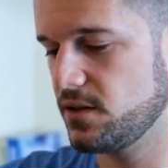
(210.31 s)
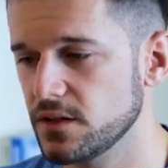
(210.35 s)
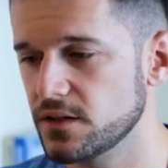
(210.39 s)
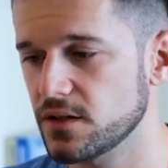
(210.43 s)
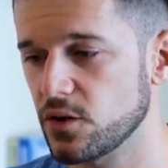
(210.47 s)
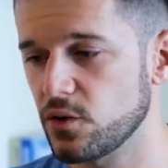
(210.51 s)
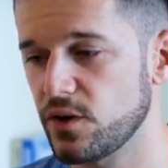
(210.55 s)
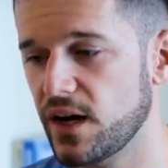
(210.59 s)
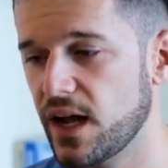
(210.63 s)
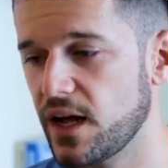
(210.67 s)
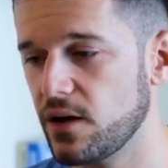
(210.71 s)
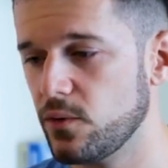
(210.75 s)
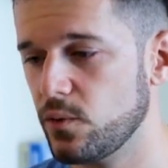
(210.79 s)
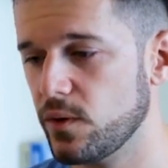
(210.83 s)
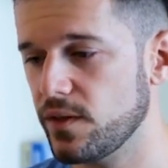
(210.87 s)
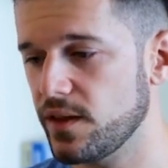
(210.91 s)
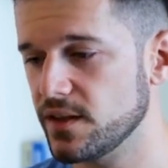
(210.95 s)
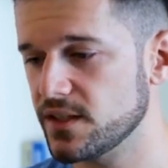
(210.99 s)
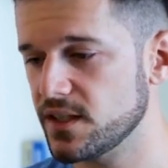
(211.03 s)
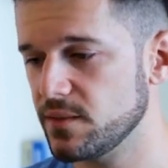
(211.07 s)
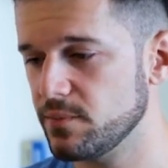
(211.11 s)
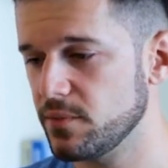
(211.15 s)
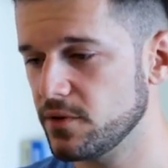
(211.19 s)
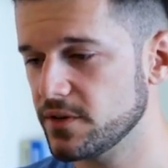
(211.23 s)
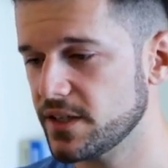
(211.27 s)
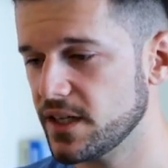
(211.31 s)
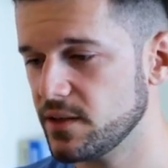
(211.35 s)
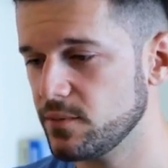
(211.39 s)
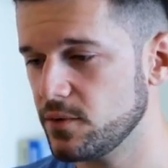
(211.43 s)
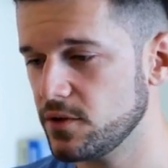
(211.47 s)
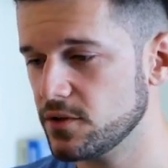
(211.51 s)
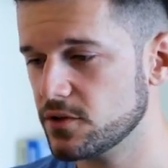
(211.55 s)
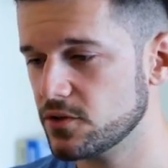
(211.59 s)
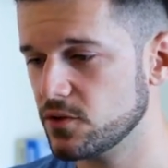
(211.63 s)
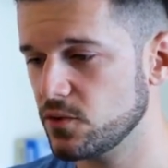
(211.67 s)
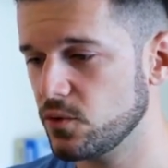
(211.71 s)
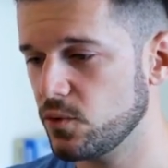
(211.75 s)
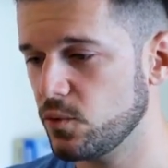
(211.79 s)
So now with the simple
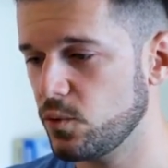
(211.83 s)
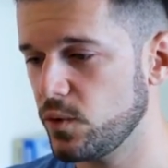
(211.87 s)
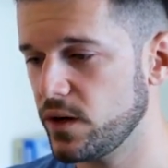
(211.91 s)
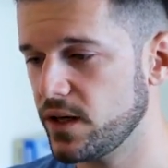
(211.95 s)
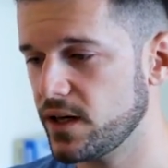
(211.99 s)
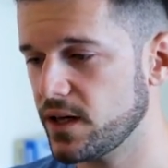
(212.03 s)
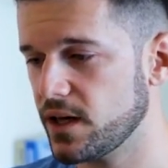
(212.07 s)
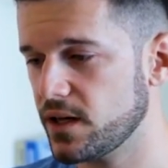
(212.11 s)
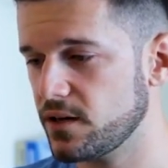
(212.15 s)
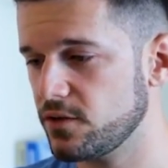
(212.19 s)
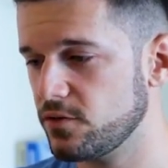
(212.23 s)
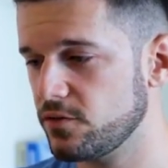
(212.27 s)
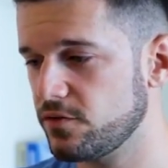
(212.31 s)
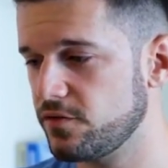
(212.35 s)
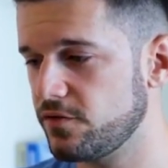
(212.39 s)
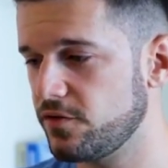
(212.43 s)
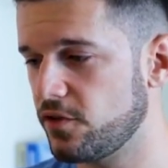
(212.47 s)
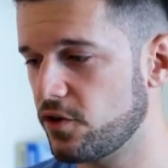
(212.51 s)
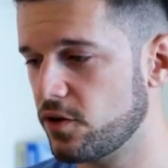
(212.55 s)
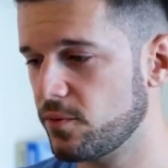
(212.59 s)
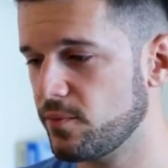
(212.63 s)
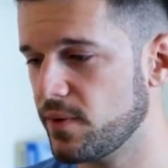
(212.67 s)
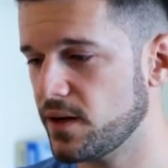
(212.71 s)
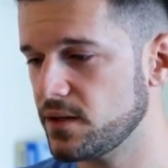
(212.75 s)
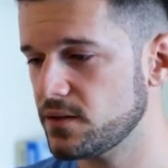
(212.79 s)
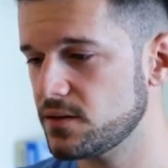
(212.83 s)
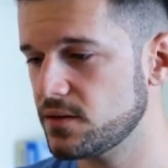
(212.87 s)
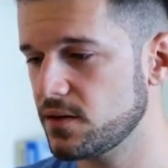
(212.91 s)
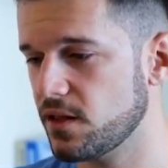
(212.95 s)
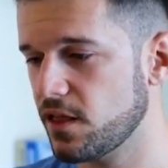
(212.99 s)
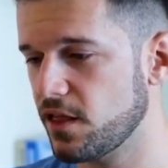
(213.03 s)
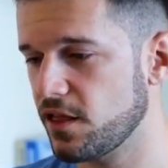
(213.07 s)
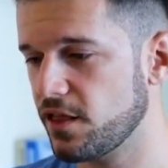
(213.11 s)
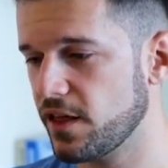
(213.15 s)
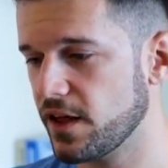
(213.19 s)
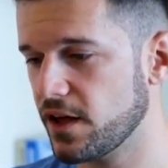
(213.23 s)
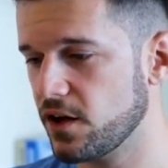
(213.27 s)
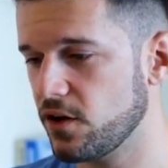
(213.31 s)
tables, we can format
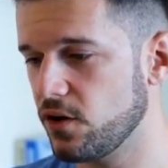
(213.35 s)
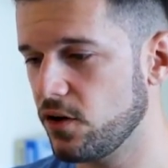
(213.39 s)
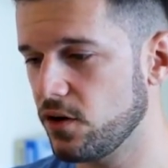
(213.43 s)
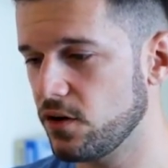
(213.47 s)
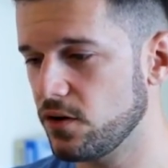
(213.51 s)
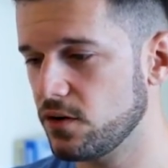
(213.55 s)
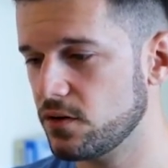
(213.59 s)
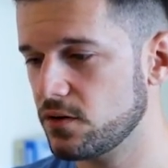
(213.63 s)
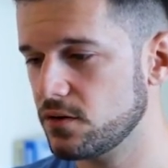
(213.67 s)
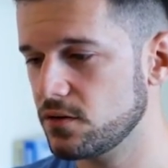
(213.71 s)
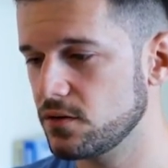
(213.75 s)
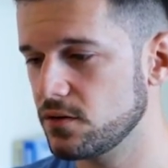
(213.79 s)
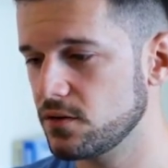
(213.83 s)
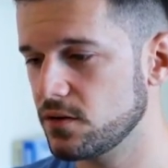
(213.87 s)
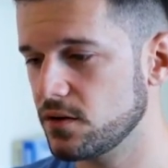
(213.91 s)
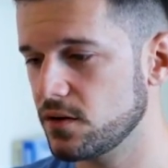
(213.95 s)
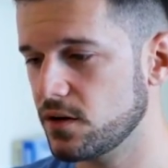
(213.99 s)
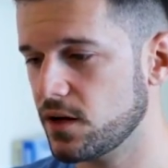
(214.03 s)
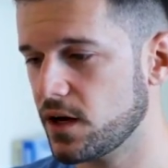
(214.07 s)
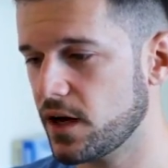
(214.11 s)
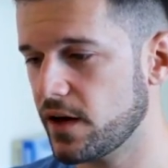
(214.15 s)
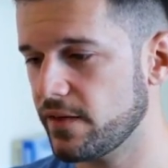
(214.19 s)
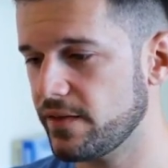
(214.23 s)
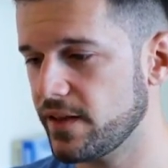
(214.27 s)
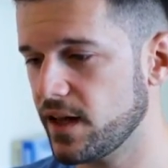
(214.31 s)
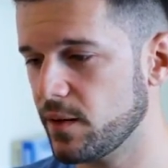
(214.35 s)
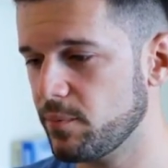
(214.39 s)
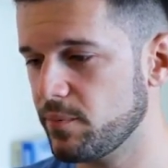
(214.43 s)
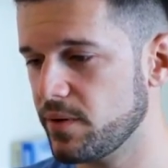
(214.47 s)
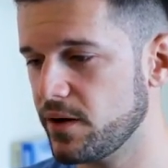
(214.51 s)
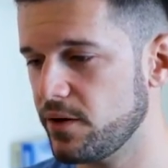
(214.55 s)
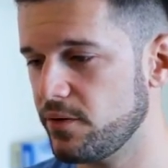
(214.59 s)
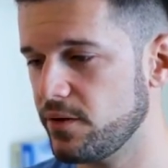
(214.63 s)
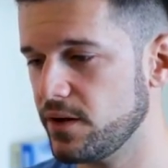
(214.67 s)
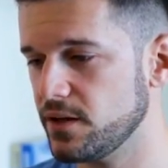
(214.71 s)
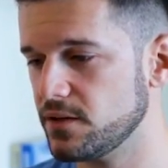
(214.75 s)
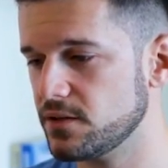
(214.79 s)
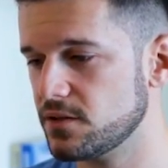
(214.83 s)
the color and the
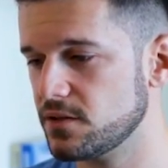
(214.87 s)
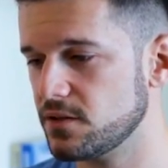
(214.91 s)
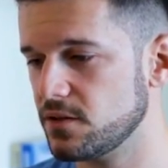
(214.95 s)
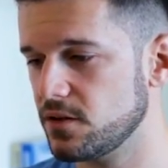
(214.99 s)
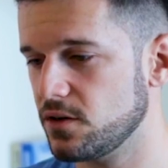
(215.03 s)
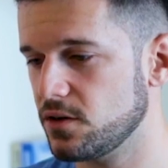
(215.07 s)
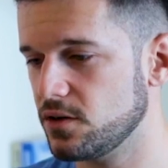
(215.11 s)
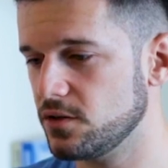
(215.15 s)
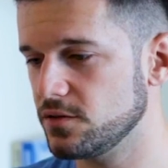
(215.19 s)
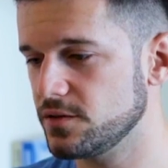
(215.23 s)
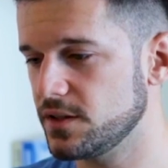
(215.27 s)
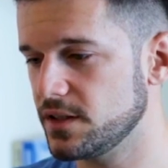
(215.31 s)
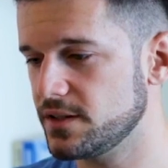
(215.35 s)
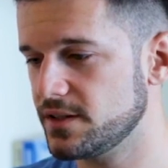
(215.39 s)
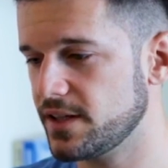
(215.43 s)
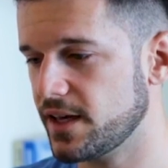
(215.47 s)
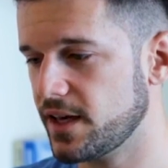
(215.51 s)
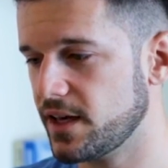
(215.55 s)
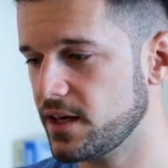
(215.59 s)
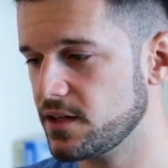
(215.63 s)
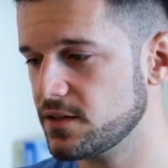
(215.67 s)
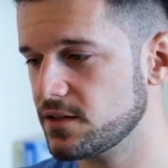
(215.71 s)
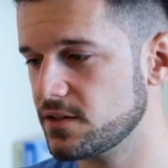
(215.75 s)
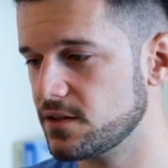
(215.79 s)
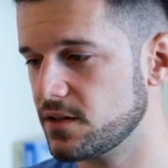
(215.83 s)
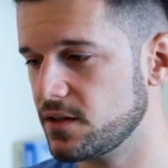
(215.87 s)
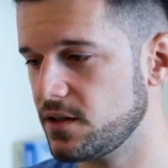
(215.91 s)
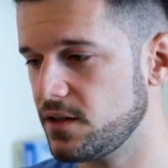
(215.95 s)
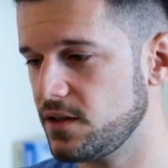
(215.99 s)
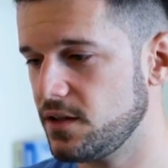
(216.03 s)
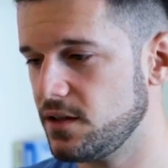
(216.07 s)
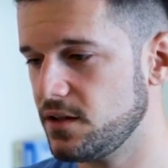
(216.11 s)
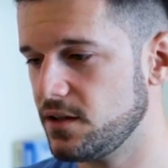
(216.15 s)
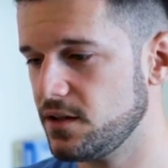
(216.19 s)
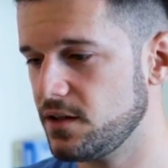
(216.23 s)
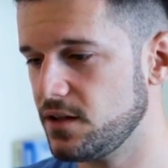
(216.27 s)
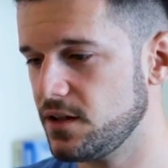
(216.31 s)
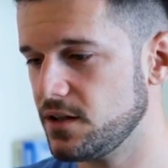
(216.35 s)
appearance of the text
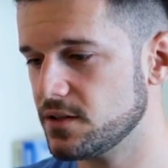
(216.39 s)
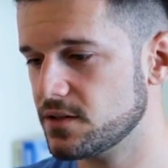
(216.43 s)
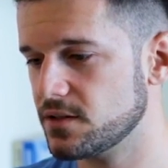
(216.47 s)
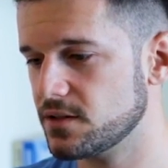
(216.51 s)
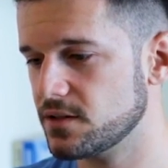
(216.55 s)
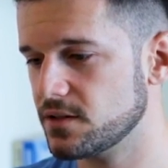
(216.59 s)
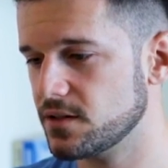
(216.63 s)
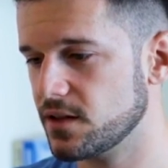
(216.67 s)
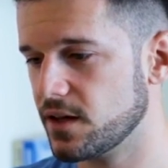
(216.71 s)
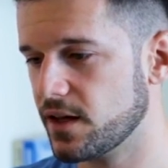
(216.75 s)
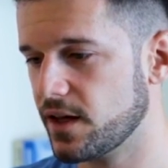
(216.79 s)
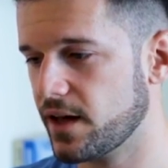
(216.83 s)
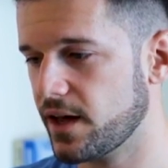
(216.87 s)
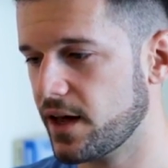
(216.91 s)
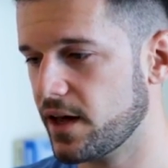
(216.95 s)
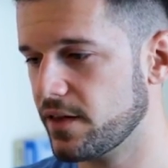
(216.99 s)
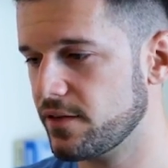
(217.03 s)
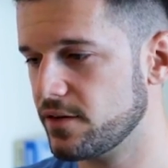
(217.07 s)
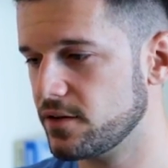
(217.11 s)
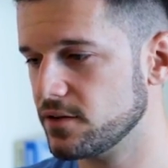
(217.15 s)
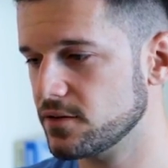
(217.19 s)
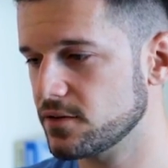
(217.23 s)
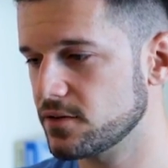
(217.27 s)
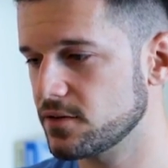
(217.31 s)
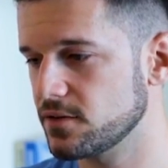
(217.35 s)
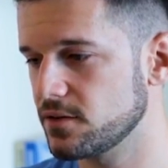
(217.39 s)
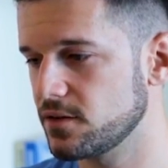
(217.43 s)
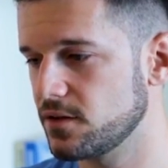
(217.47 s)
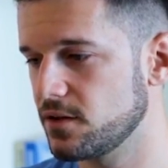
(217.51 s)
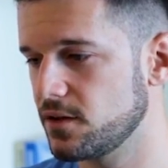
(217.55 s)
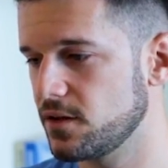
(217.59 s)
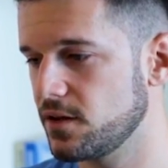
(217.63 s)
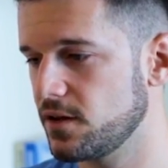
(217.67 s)
in these headers.